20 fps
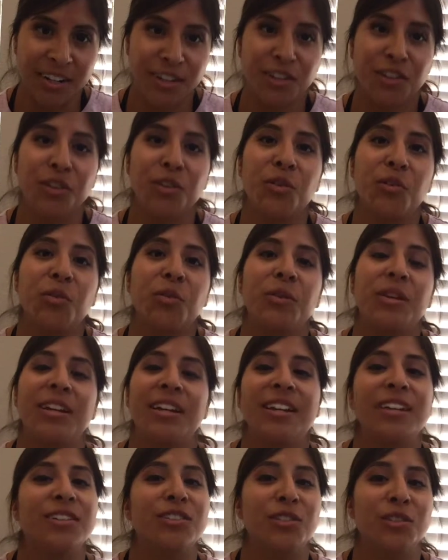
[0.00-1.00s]
you
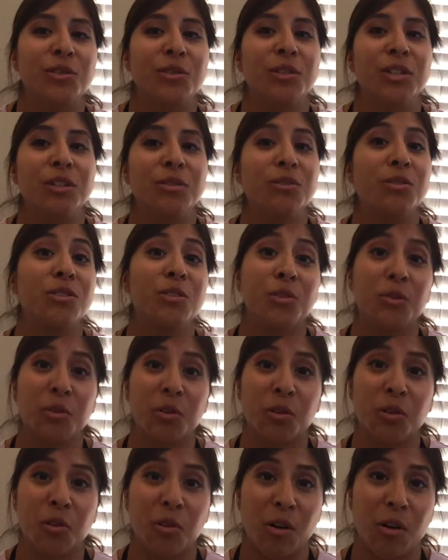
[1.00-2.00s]
need to use Google
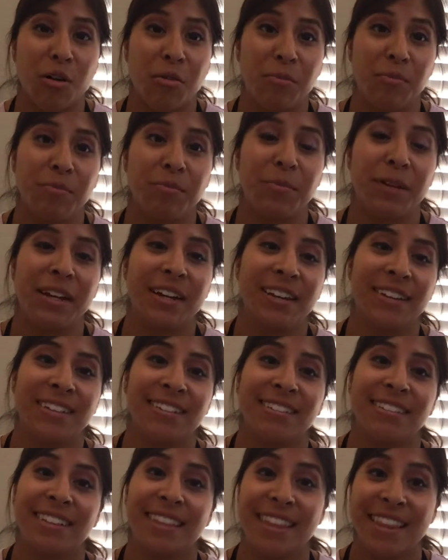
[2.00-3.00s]
Chrome,
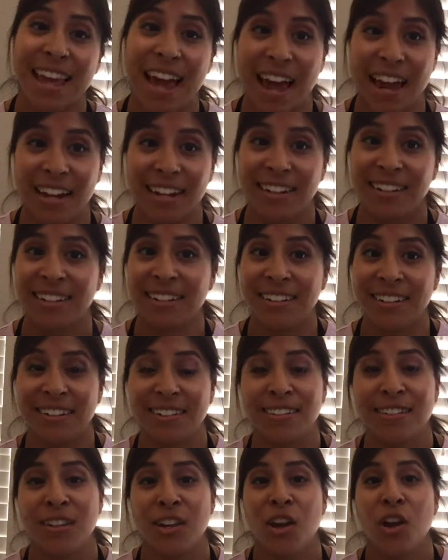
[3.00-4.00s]
because that
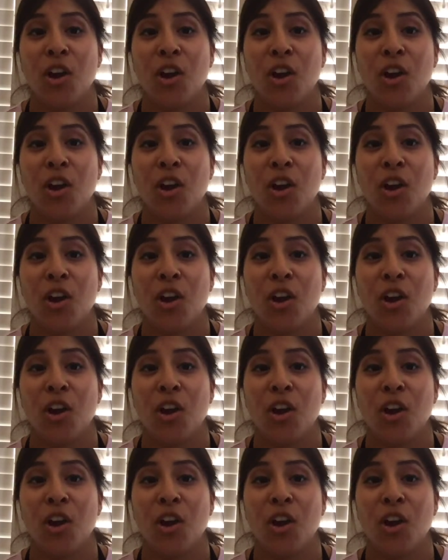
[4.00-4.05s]
is